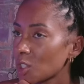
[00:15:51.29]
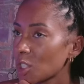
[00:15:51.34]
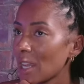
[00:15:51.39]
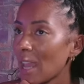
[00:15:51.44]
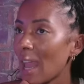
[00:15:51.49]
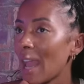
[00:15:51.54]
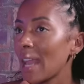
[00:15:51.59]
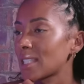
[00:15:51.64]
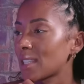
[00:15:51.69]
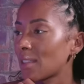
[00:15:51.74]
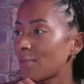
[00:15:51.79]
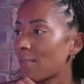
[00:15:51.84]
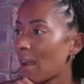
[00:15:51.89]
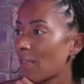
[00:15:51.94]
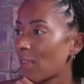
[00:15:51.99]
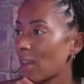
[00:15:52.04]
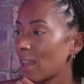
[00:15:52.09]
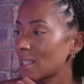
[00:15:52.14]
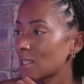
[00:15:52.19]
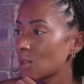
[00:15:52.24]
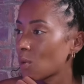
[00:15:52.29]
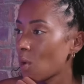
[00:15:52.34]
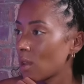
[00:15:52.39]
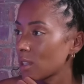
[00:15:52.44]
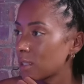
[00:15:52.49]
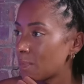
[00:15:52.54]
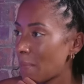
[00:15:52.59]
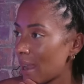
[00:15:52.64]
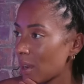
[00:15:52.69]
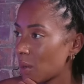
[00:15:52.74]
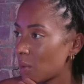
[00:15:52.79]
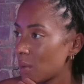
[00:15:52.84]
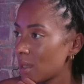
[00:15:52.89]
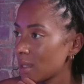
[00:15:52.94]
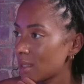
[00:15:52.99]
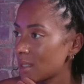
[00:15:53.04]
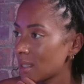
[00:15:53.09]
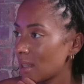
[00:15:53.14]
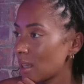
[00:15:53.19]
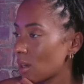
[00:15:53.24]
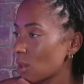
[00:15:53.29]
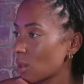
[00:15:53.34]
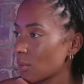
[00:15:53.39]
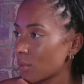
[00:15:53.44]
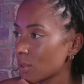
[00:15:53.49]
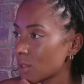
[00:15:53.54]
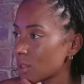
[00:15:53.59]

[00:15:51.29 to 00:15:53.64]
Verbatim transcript: She hates the fact that he squats backwards, and then all of